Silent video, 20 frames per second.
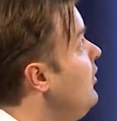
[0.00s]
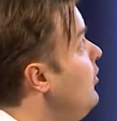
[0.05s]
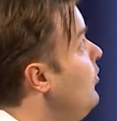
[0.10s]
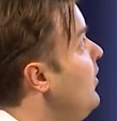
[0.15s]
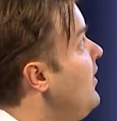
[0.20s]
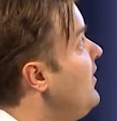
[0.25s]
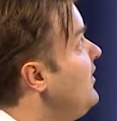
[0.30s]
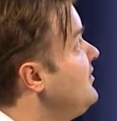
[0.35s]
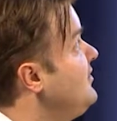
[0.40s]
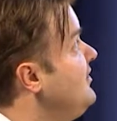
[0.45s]

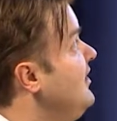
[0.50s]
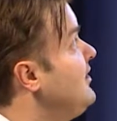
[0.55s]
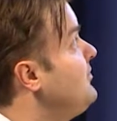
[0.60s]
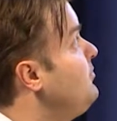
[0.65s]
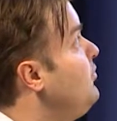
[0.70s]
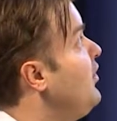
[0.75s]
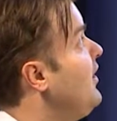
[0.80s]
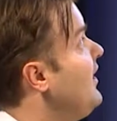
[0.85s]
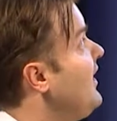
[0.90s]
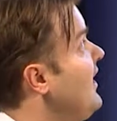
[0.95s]
whereas
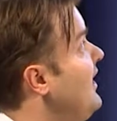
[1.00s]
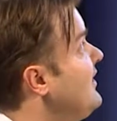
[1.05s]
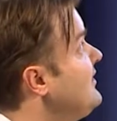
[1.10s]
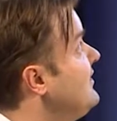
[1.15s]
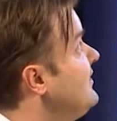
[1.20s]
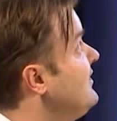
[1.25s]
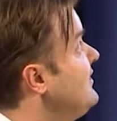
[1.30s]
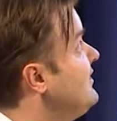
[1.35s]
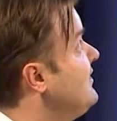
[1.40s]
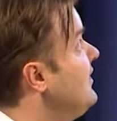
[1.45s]
jasmonic
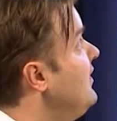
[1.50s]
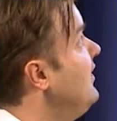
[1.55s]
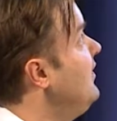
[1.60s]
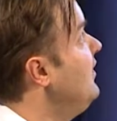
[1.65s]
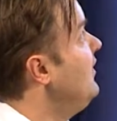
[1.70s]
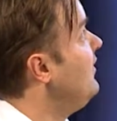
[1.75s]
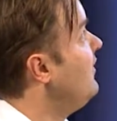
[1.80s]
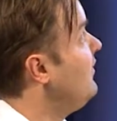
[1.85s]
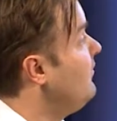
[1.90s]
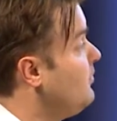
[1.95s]
acid is
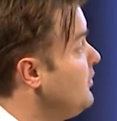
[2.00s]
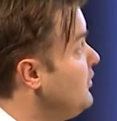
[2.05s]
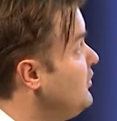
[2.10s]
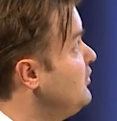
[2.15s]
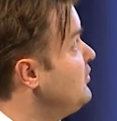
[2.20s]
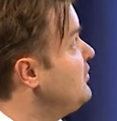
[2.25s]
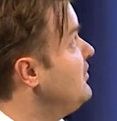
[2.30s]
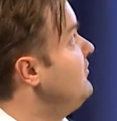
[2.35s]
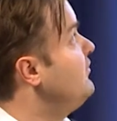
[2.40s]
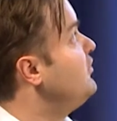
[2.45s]

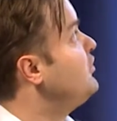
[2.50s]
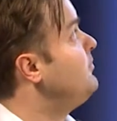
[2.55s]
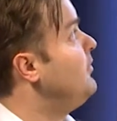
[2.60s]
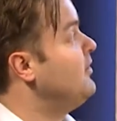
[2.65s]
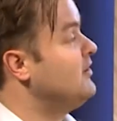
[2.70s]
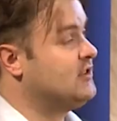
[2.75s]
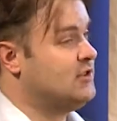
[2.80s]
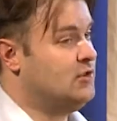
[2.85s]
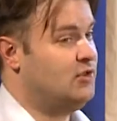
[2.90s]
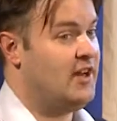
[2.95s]
produced in
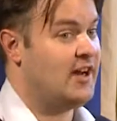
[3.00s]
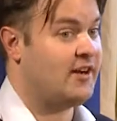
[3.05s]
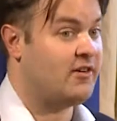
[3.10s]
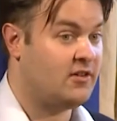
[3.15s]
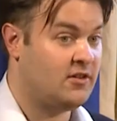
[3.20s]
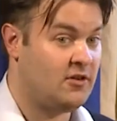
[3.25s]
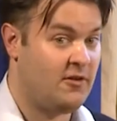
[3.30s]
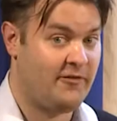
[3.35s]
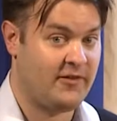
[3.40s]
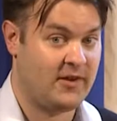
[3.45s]
response to
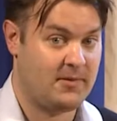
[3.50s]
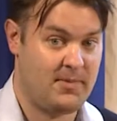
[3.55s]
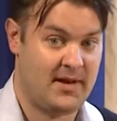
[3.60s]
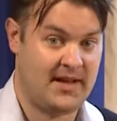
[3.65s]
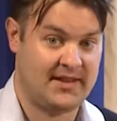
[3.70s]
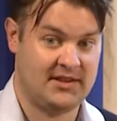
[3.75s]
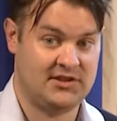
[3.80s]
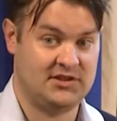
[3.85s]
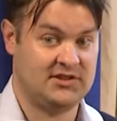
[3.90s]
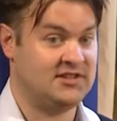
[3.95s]
necrotrophic
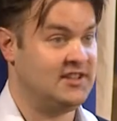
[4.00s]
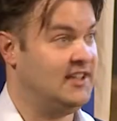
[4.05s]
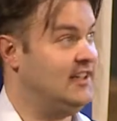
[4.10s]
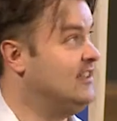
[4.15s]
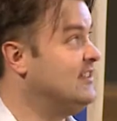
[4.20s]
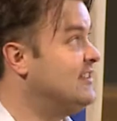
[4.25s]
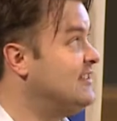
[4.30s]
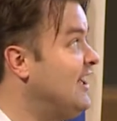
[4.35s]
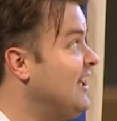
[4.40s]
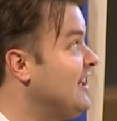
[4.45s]
pathogens and
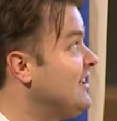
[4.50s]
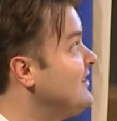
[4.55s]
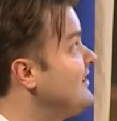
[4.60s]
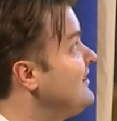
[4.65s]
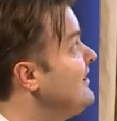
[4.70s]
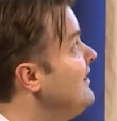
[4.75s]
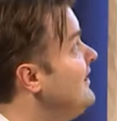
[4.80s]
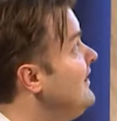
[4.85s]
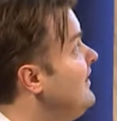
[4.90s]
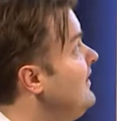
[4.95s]
insects.